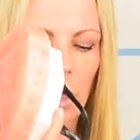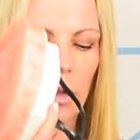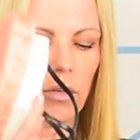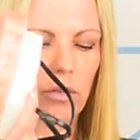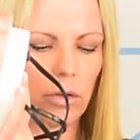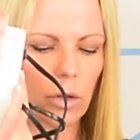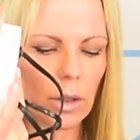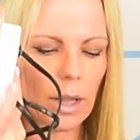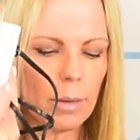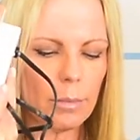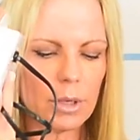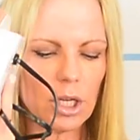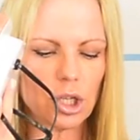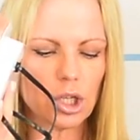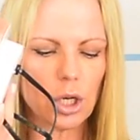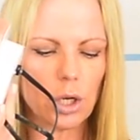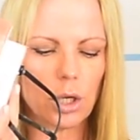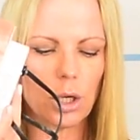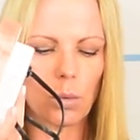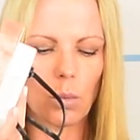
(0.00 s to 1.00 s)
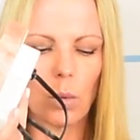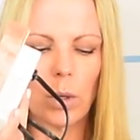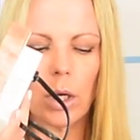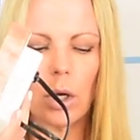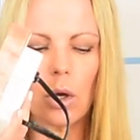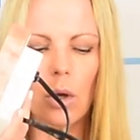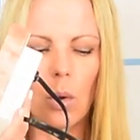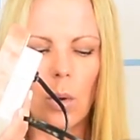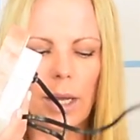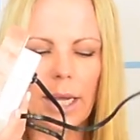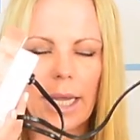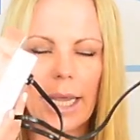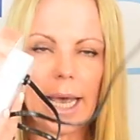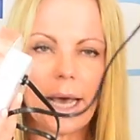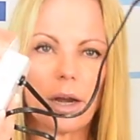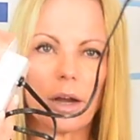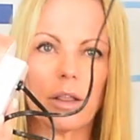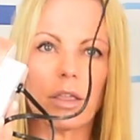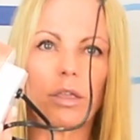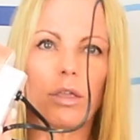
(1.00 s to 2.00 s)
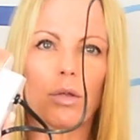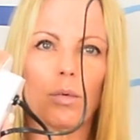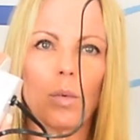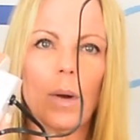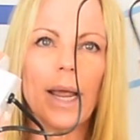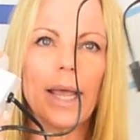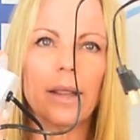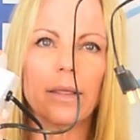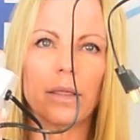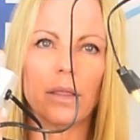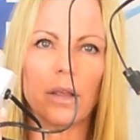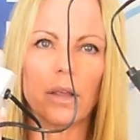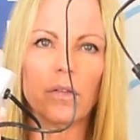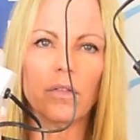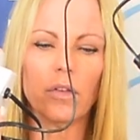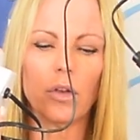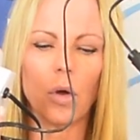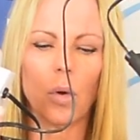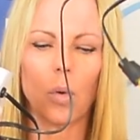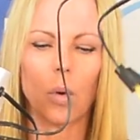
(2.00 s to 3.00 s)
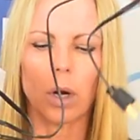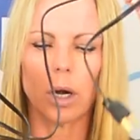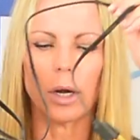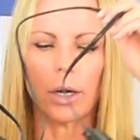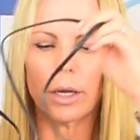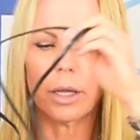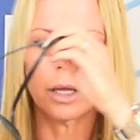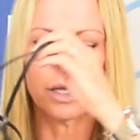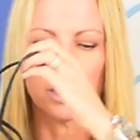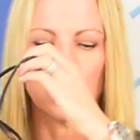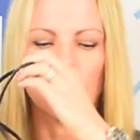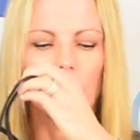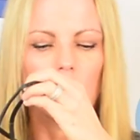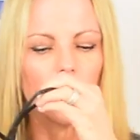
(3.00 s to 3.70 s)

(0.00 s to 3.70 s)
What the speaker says: So let me show you real quick how to thread this cord.